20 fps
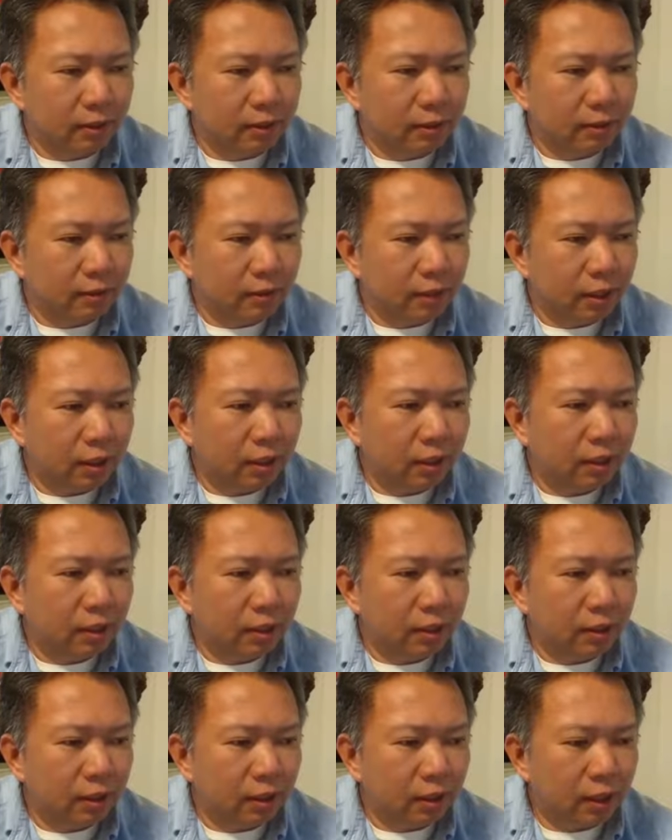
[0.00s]

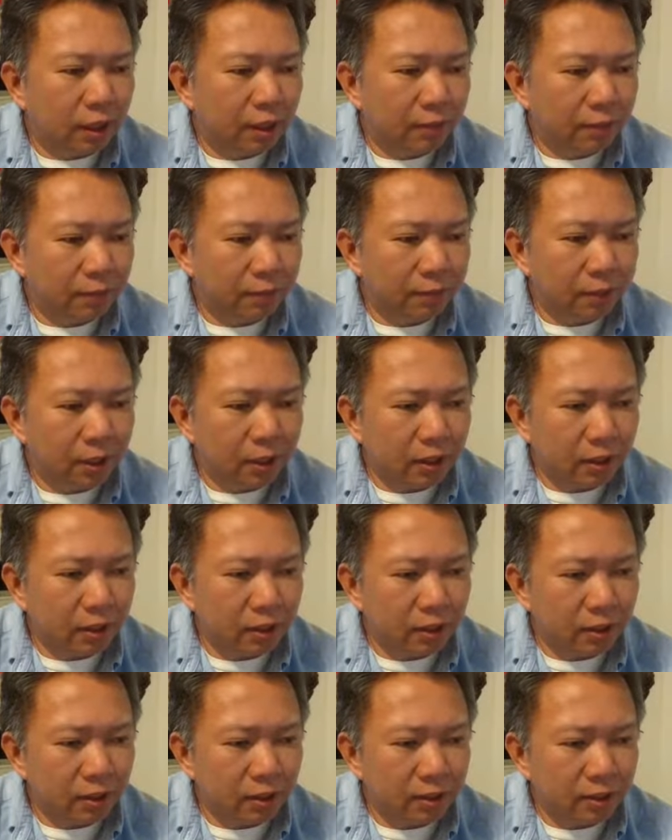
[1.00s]
The other thing
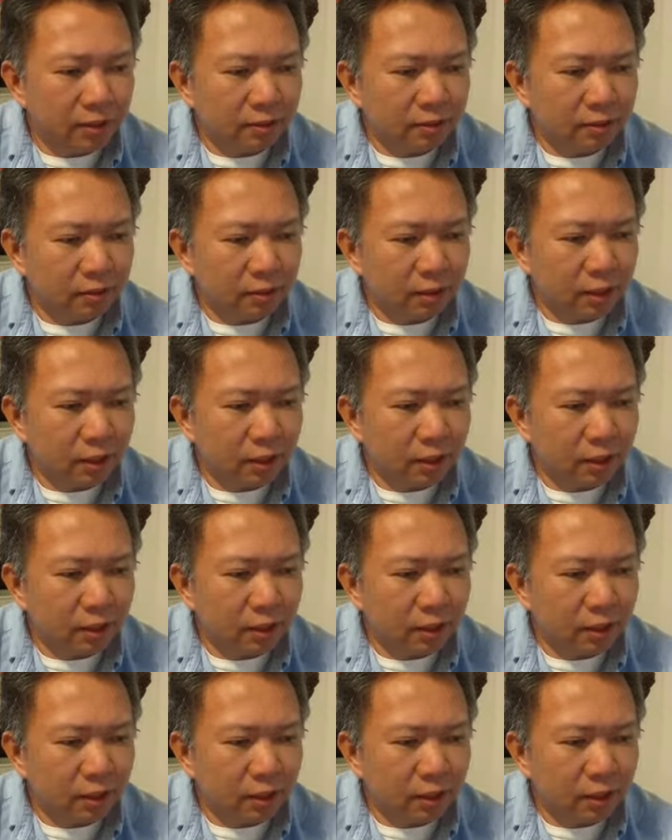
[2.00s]
here is